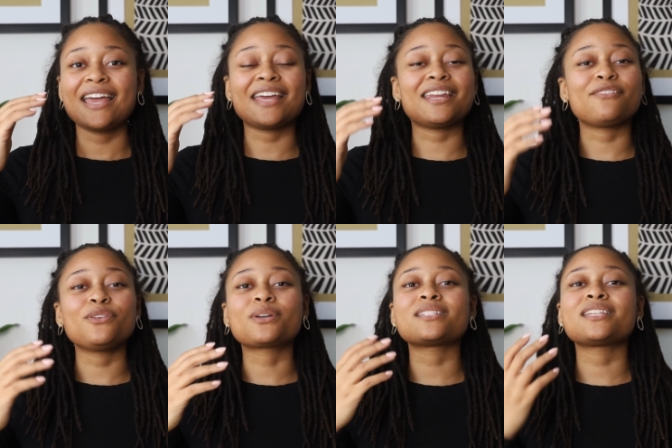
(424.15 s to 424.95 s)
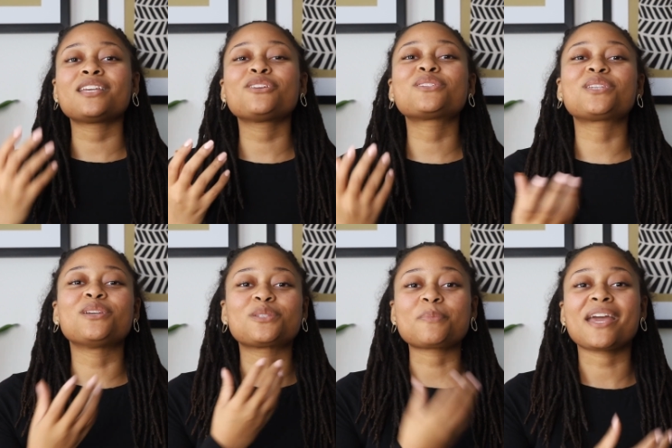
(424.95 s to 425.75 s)
And if you continue to
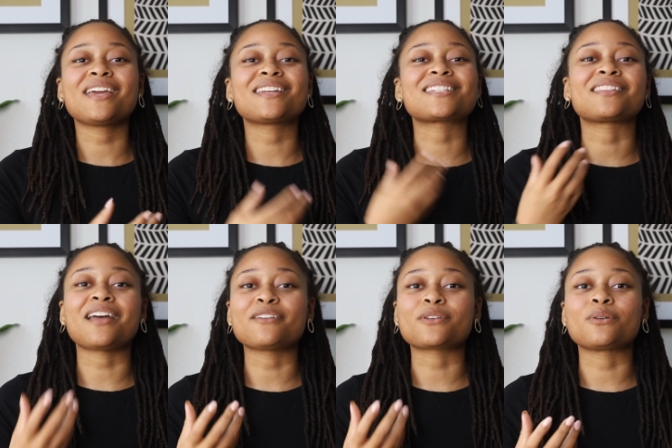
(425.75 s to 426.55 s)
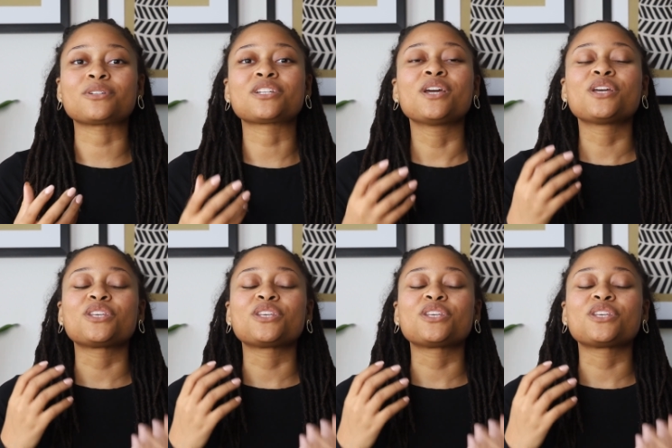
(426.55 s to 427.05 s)
use pain as a life coach,